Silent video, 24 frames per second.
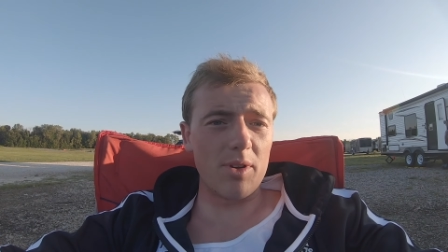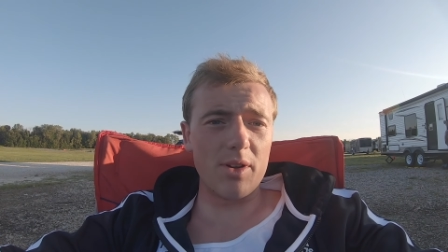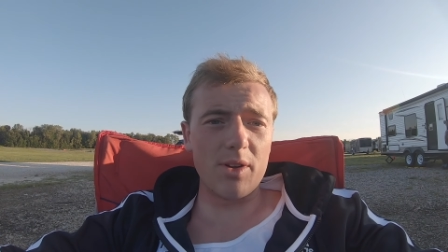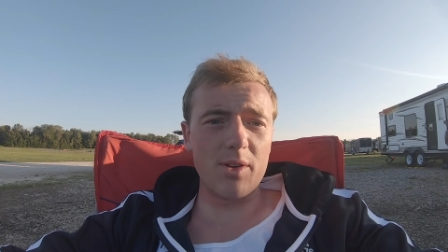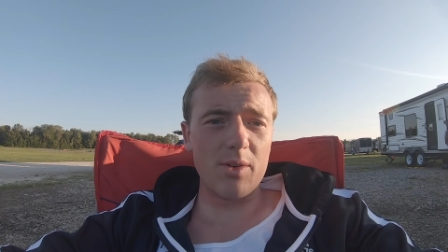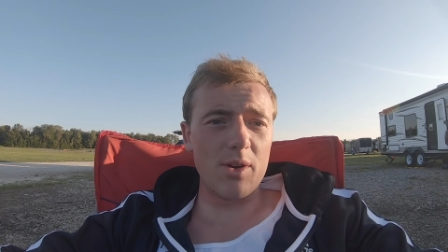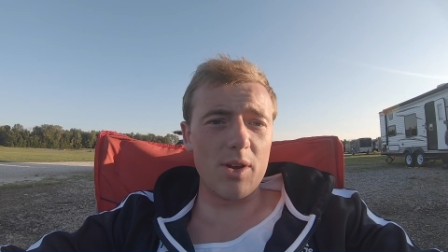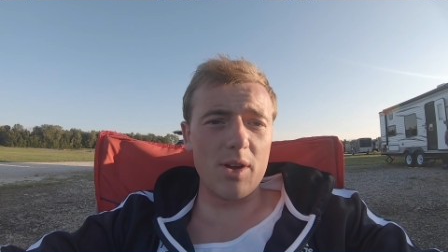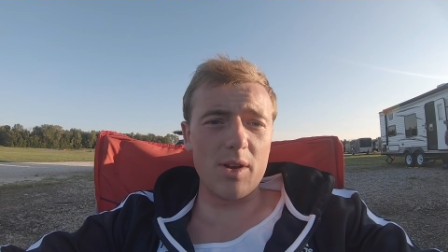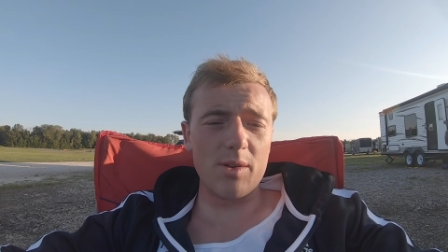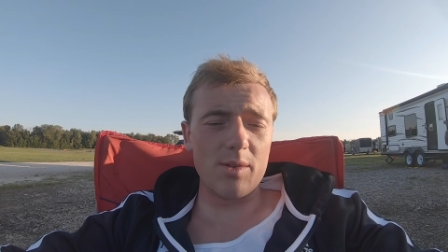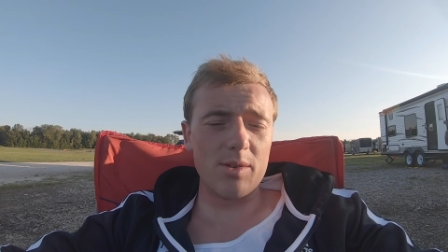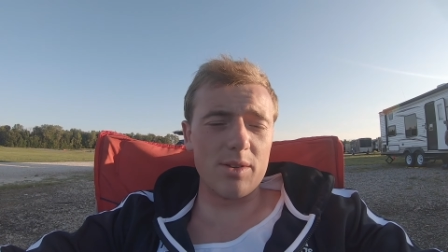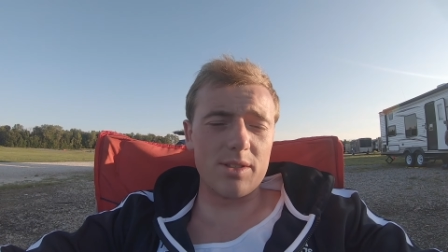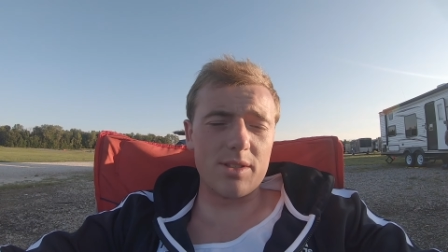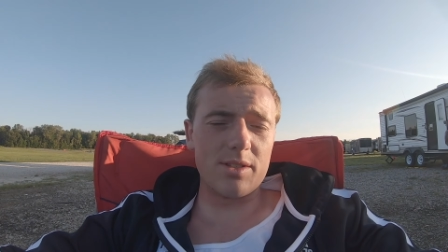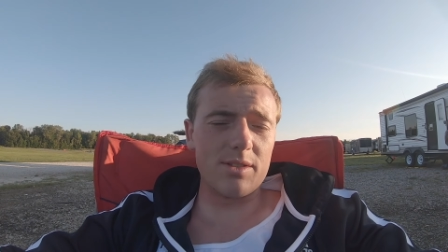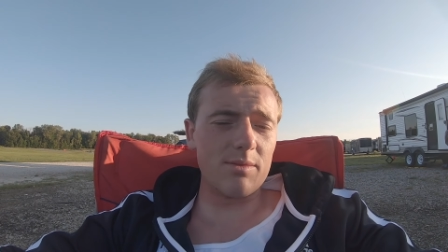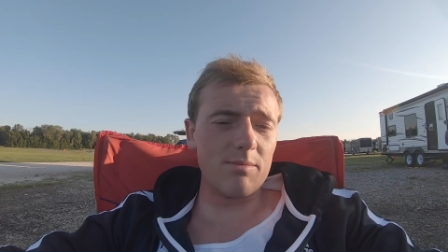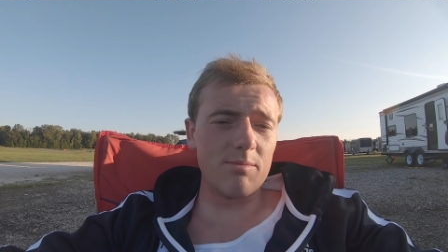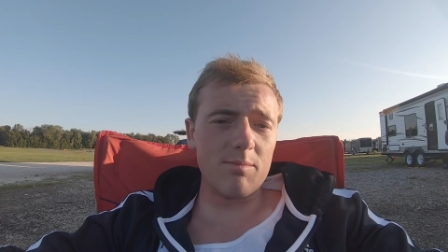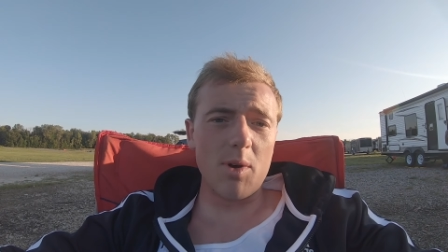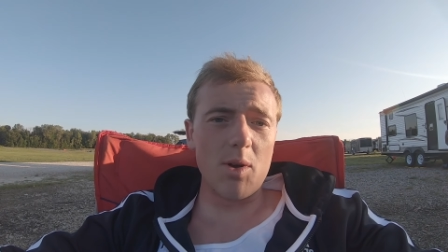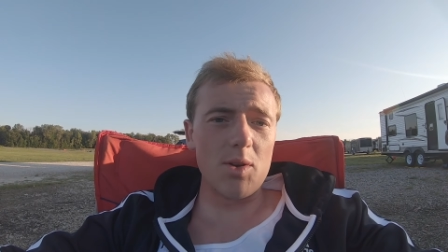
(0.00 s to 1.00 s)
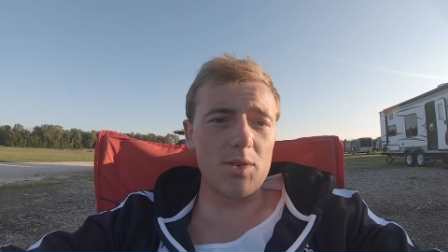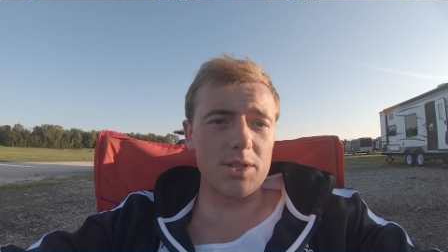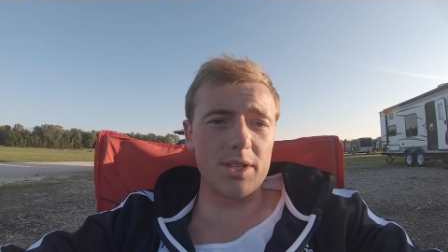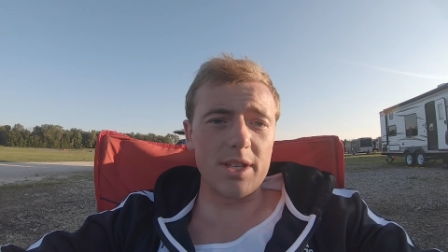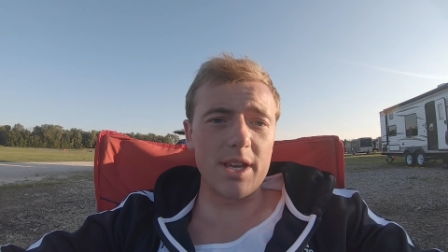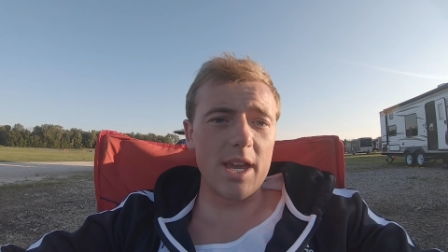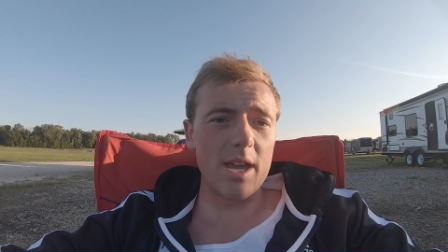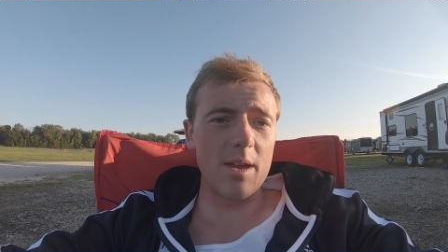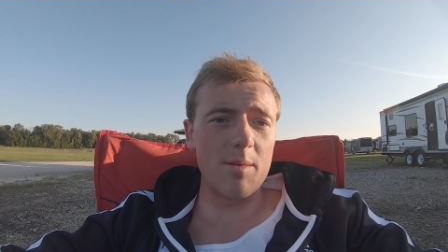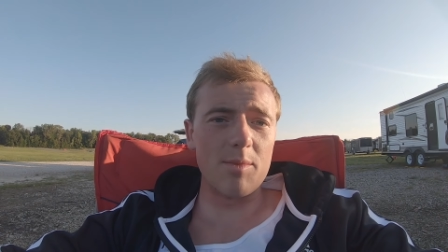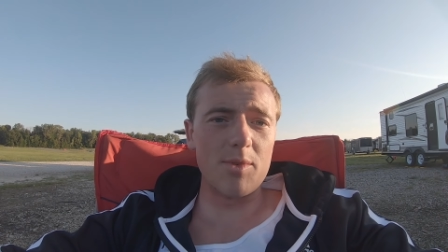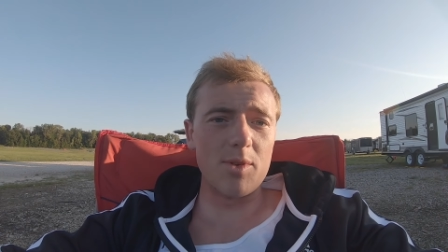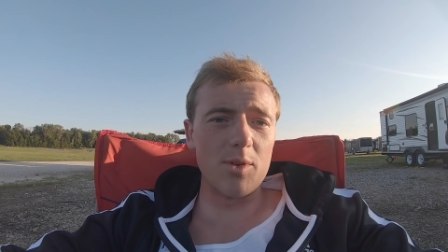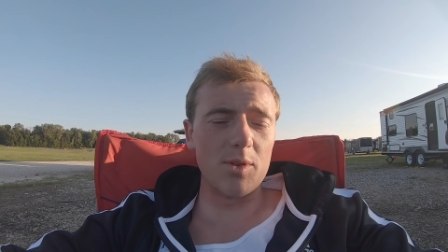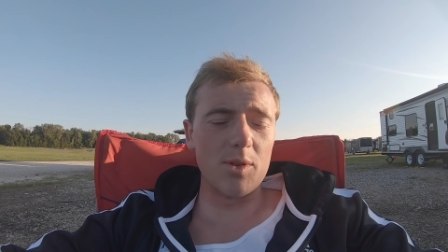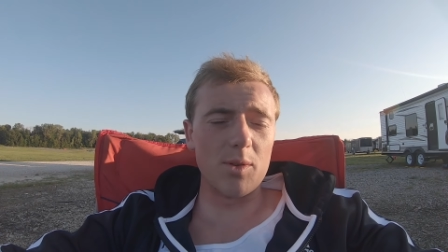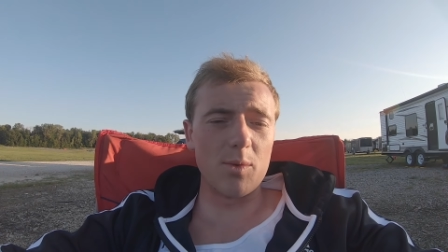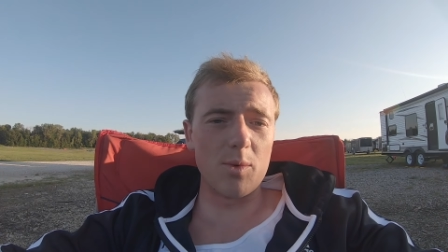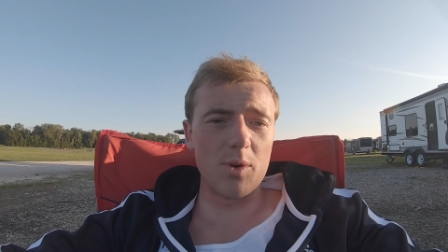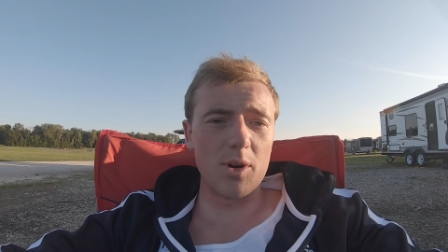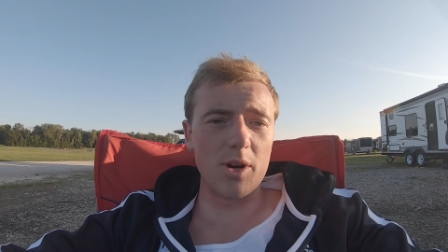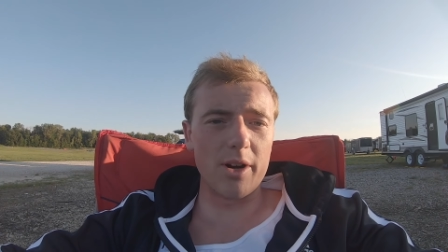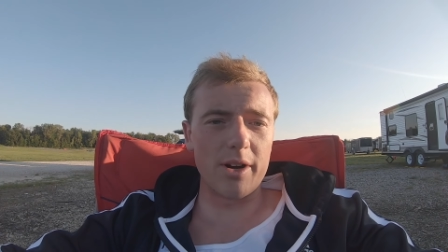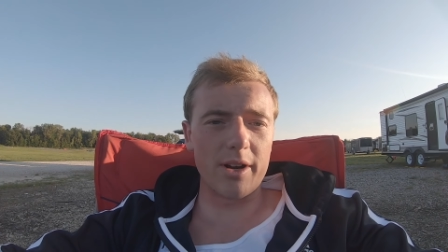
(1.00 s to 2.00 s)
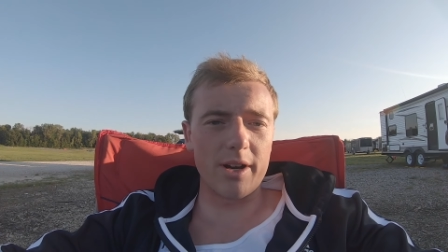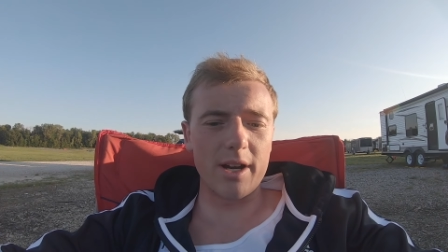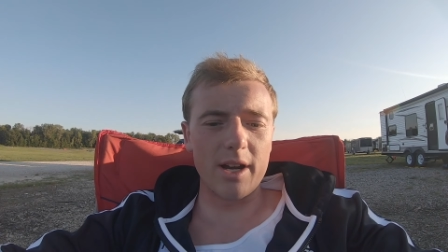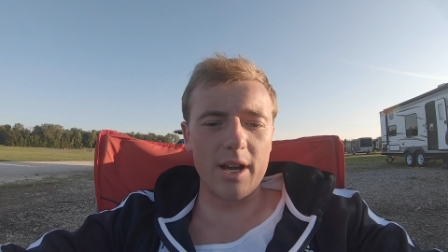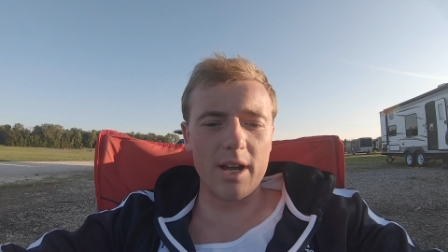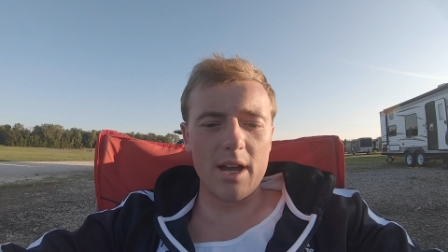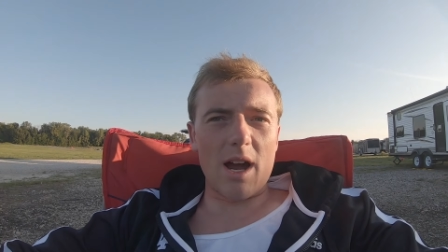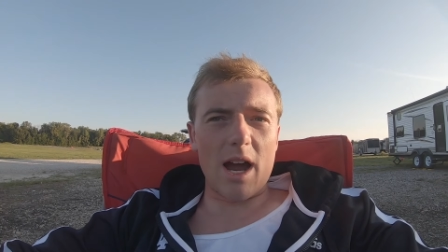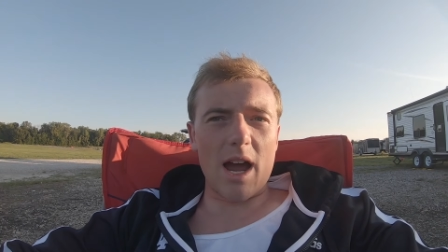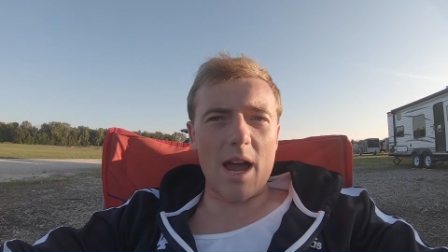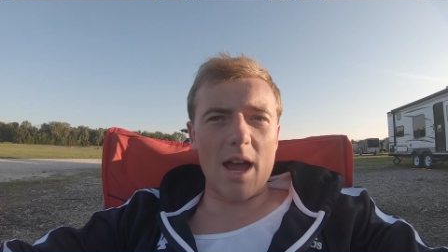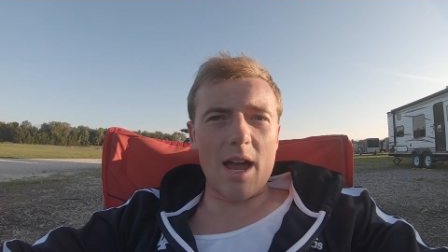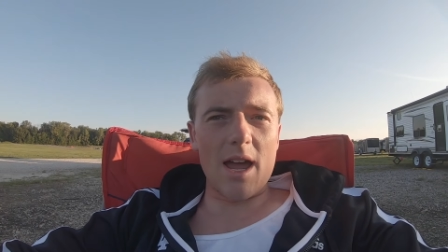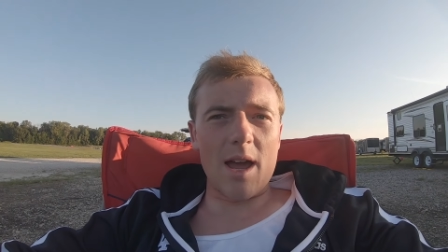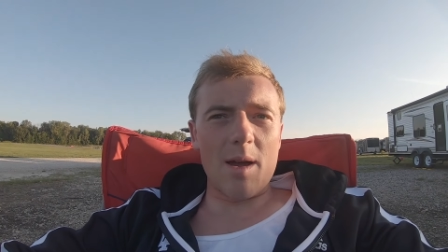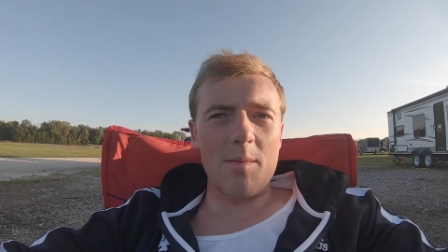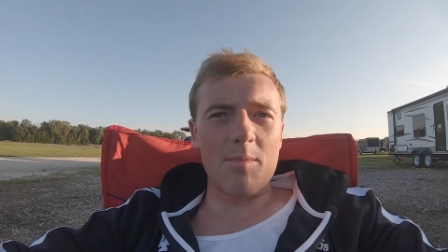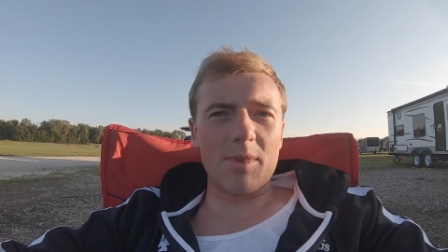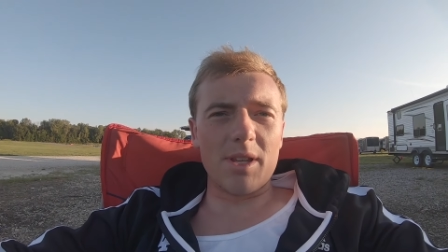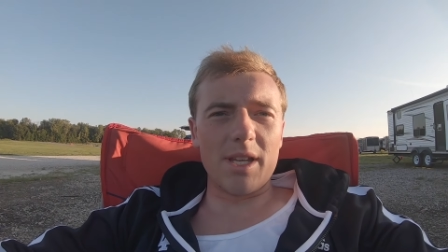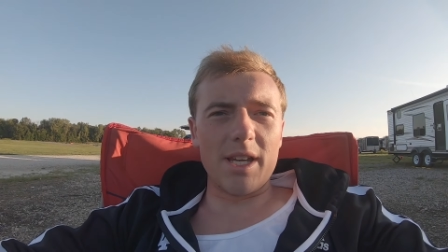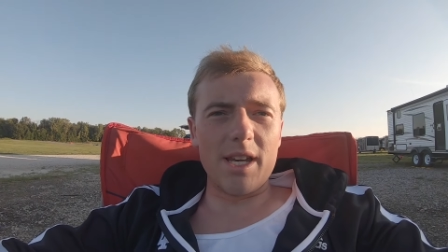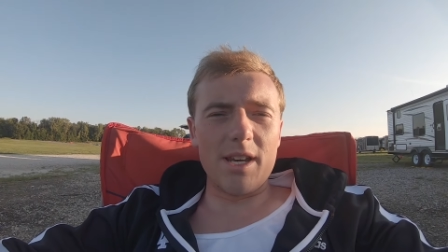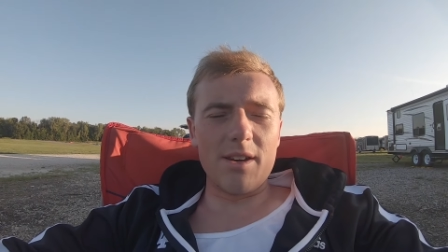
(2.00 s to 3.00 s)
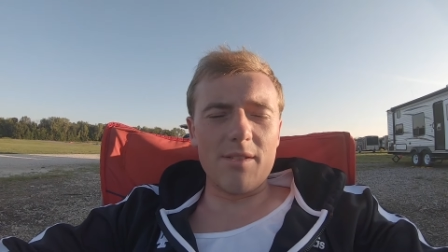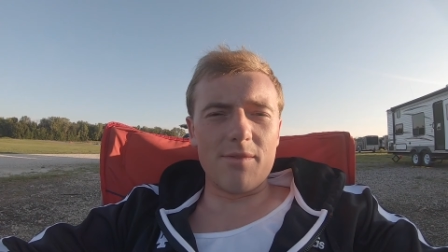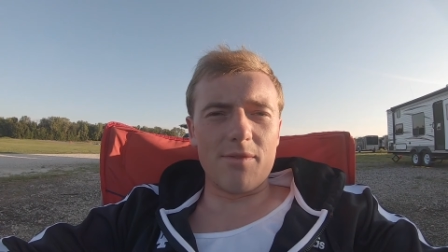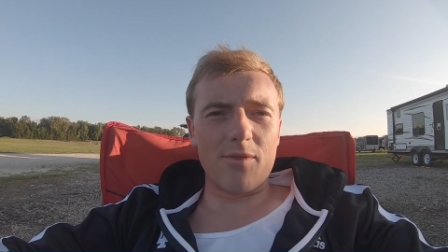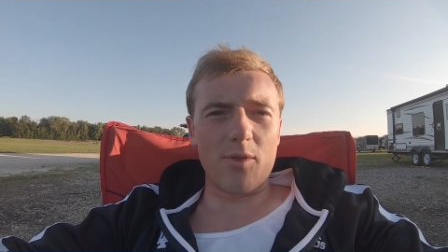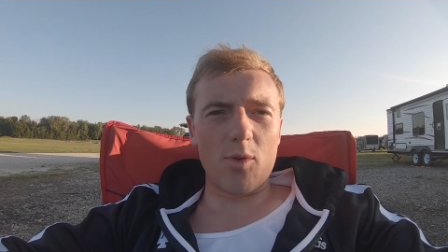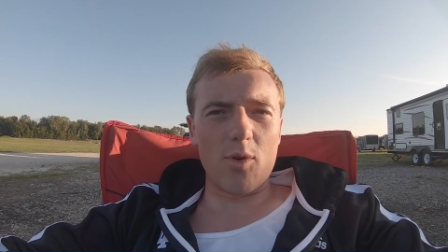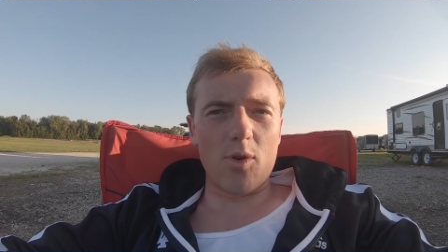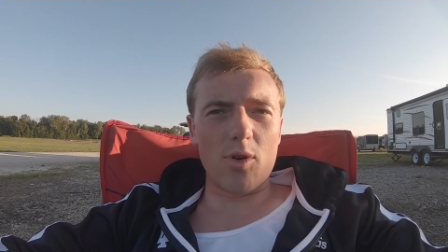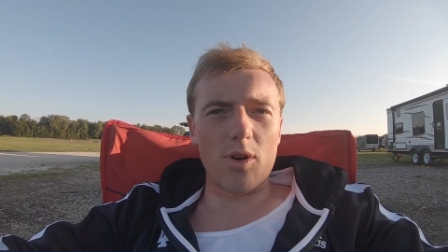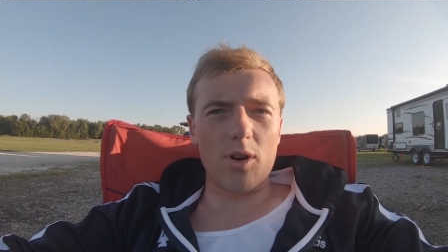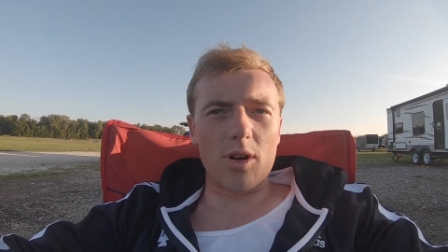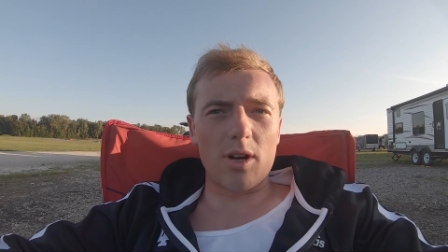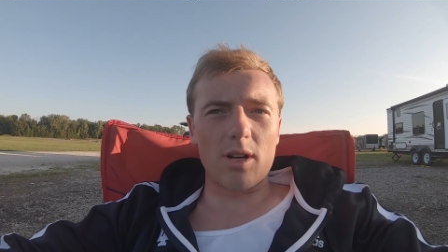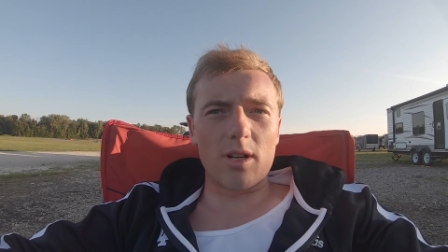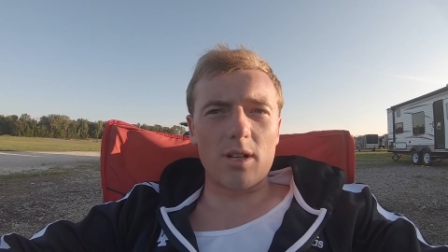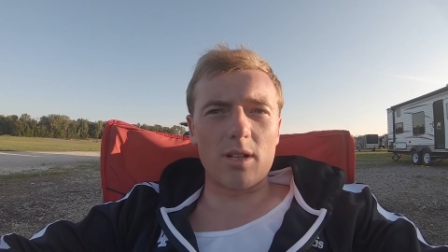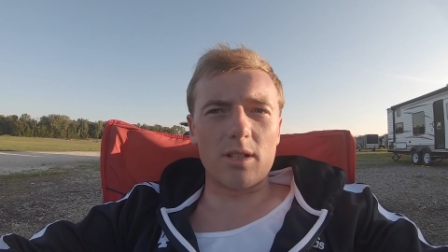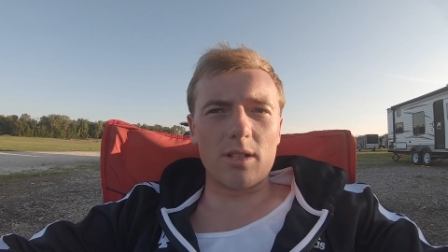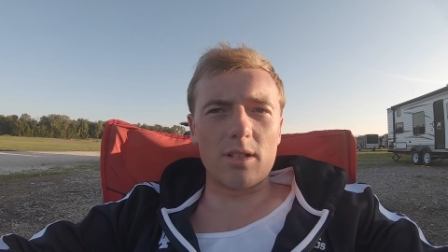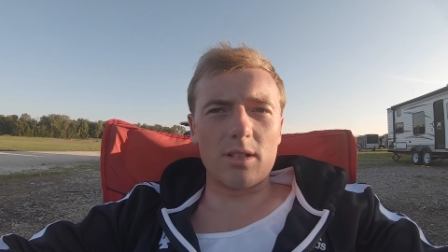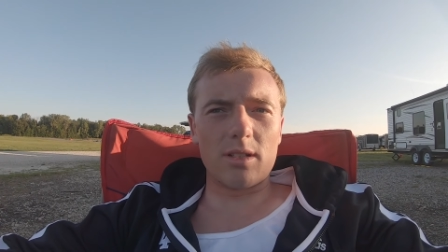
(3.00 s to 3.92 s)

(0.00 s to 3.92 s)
It, it was mostly him doing the work. I, I'm leading for